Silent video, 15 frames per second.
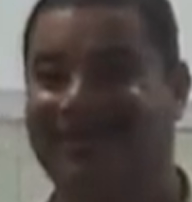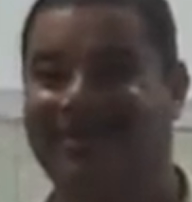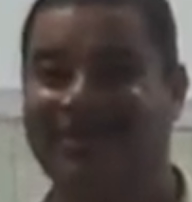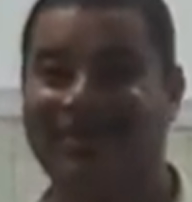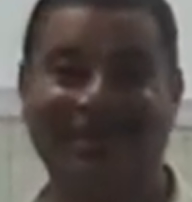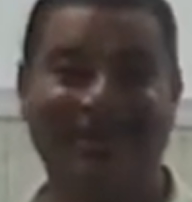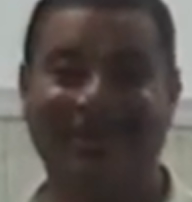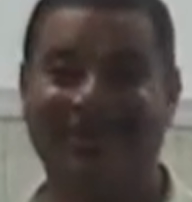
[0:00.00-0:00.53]

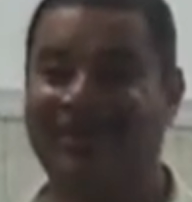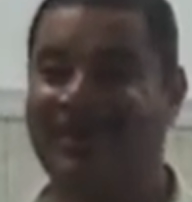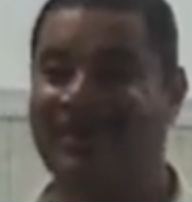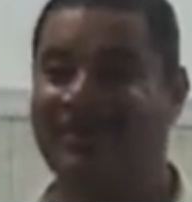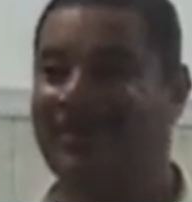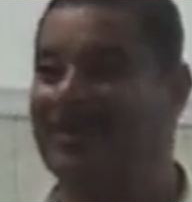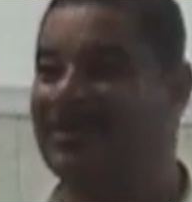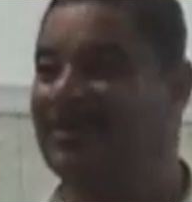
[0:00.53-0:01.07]
So they are
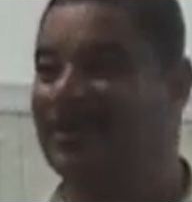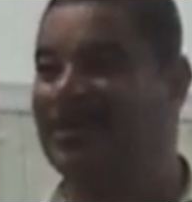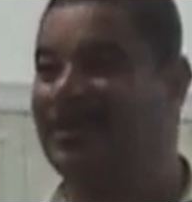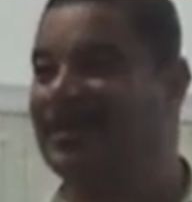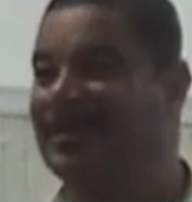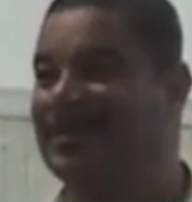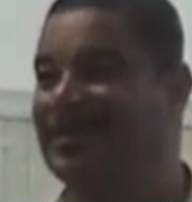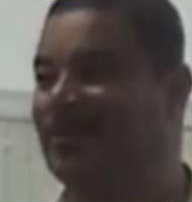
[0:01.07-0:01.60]
only about
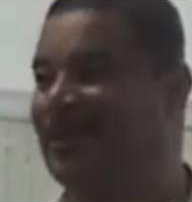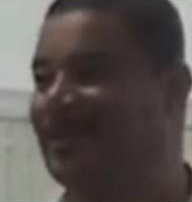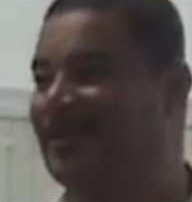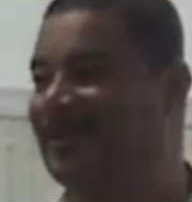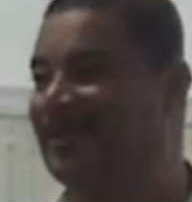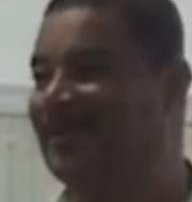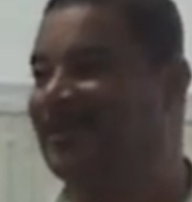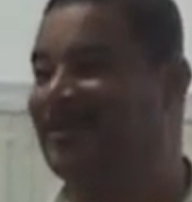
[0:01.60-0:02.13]
20 years away
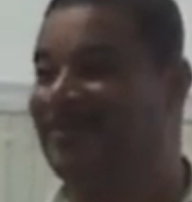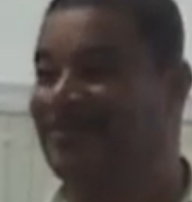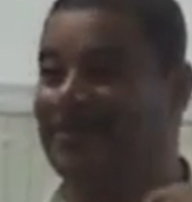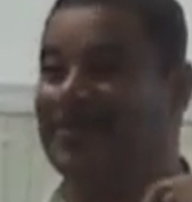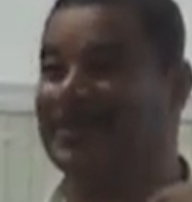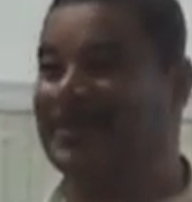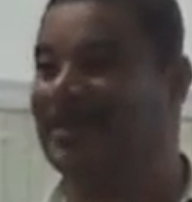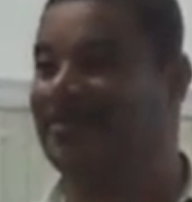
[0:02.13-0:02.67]

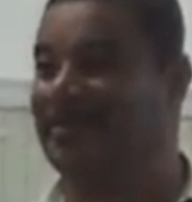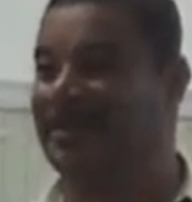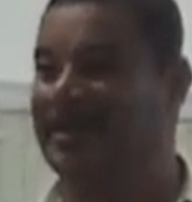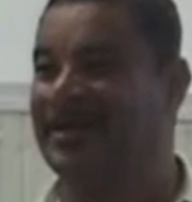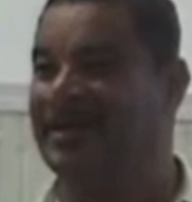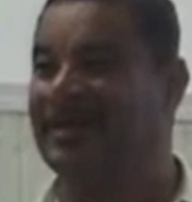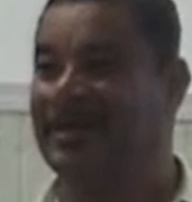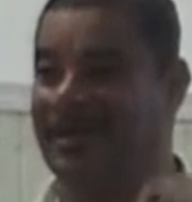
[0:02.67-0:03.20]
from
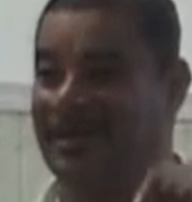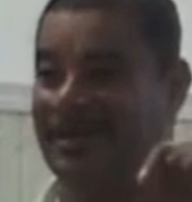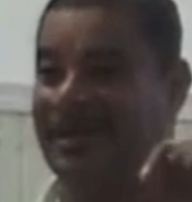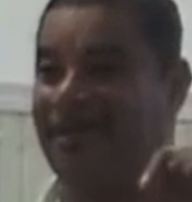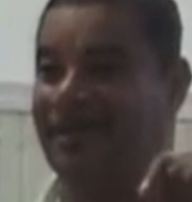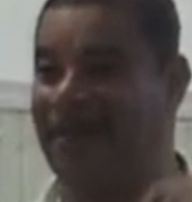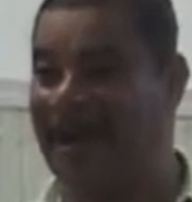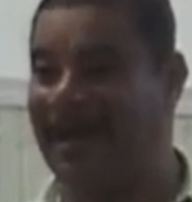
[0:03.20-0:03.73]
celebrating
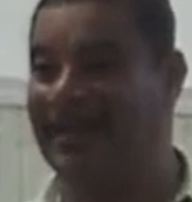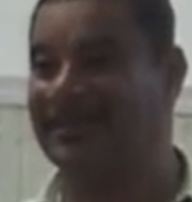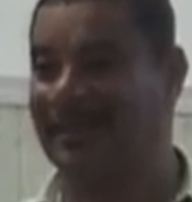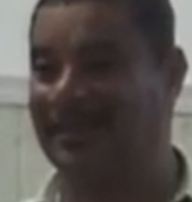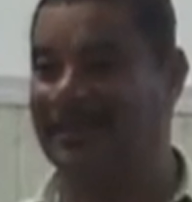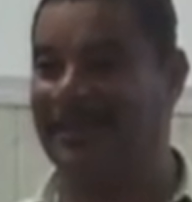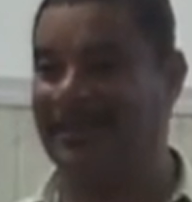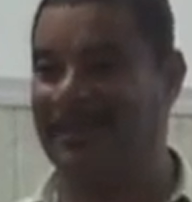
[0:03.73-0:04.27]
their
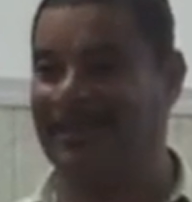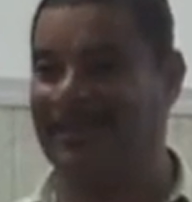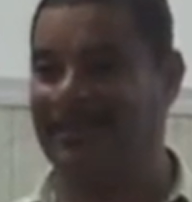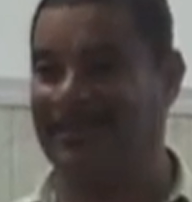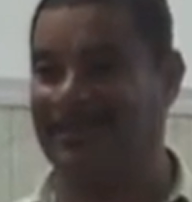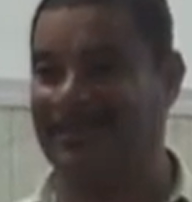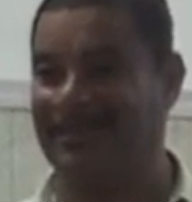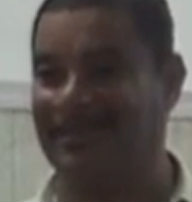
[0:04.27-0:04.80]
bicentennial
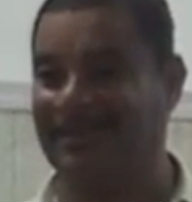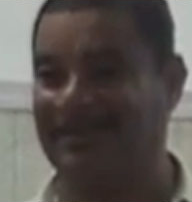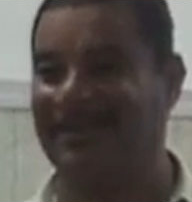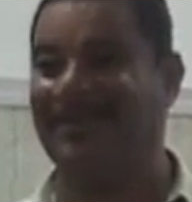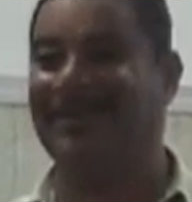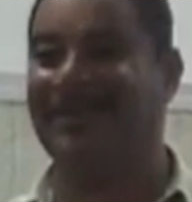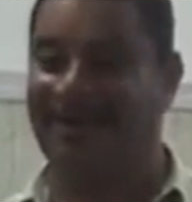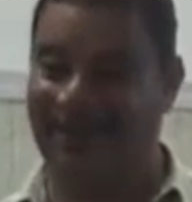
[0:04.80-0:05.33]

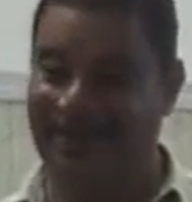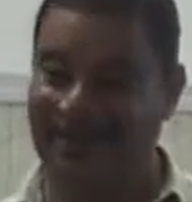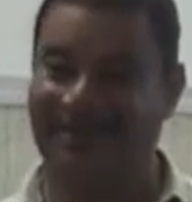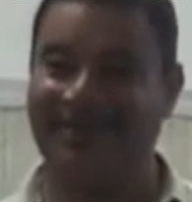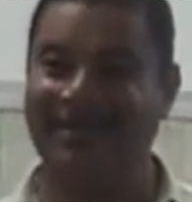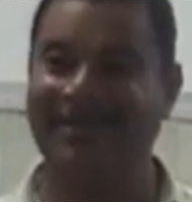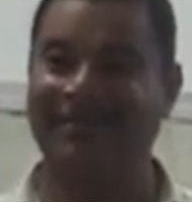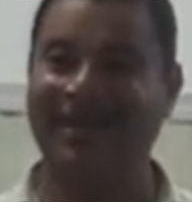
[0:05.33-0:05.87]
on the
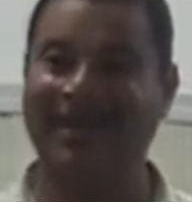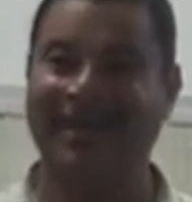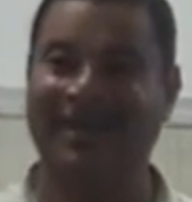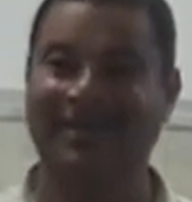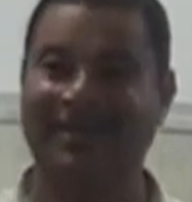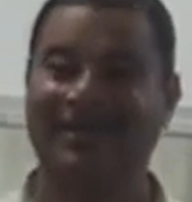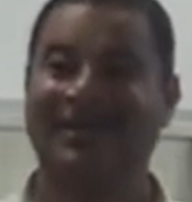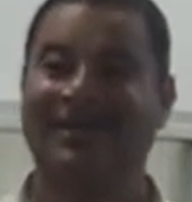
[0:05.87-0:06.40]
same
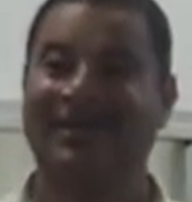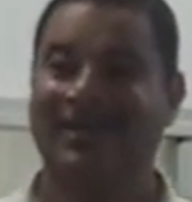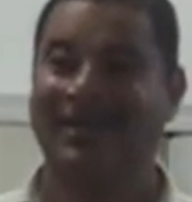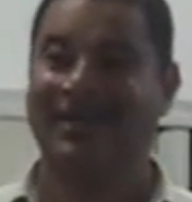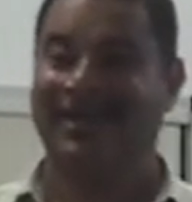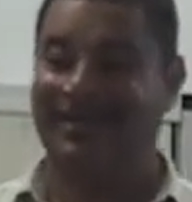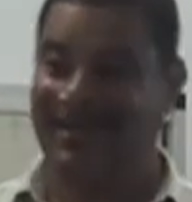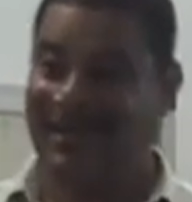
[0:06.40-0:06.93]
land
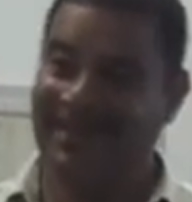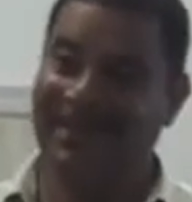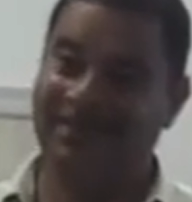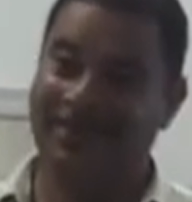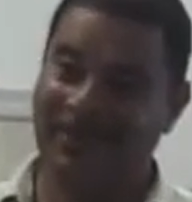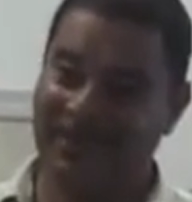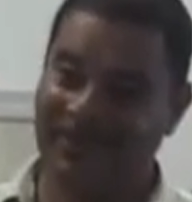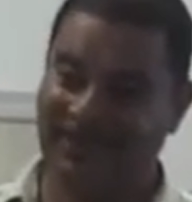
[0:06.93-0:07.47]
that it
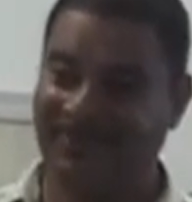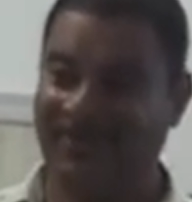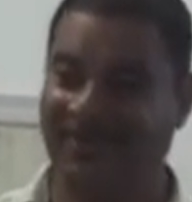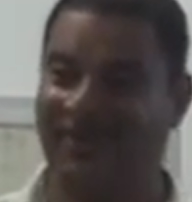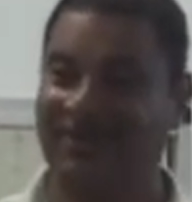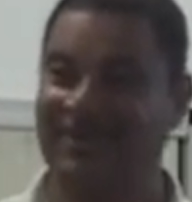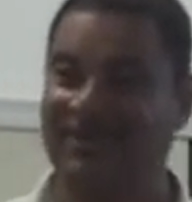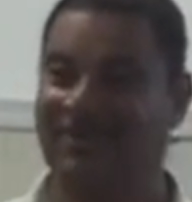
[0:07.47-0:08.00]
was
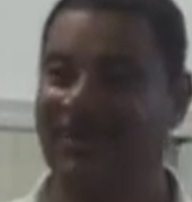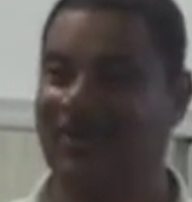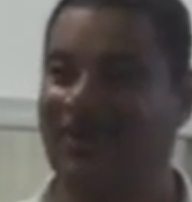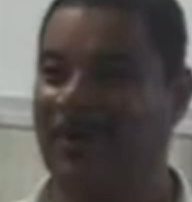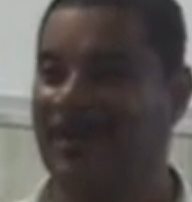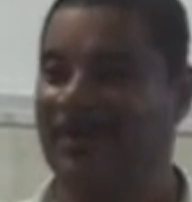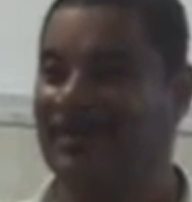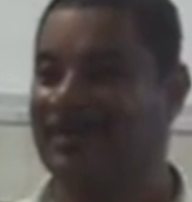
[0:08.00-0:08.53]
forced to
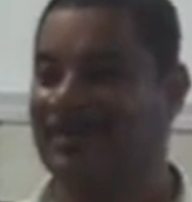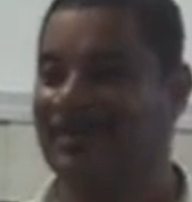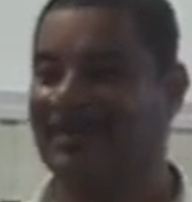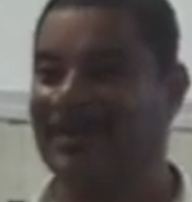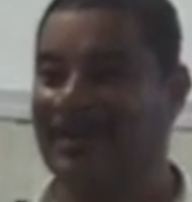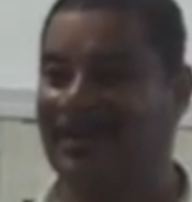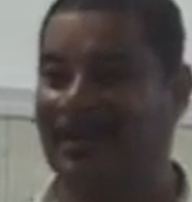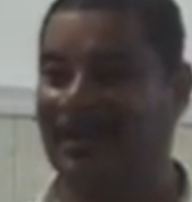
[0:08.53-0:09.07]
go on
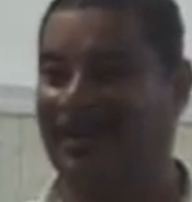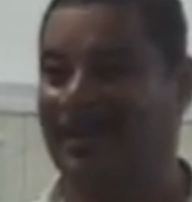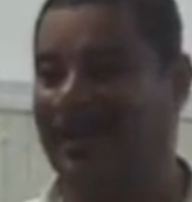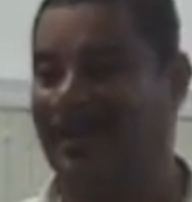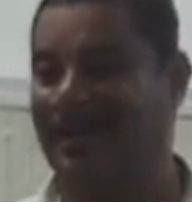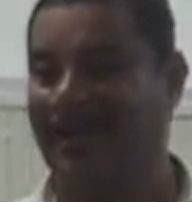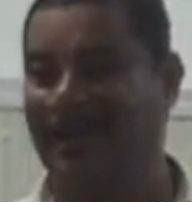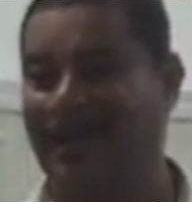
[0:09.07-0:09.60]

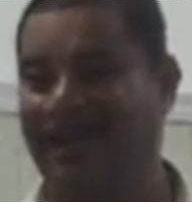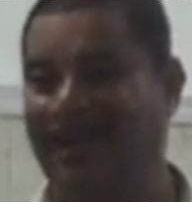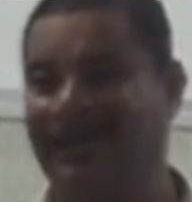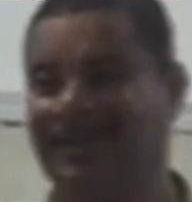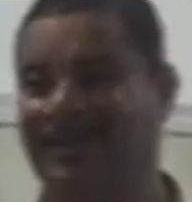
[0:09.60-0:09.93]
in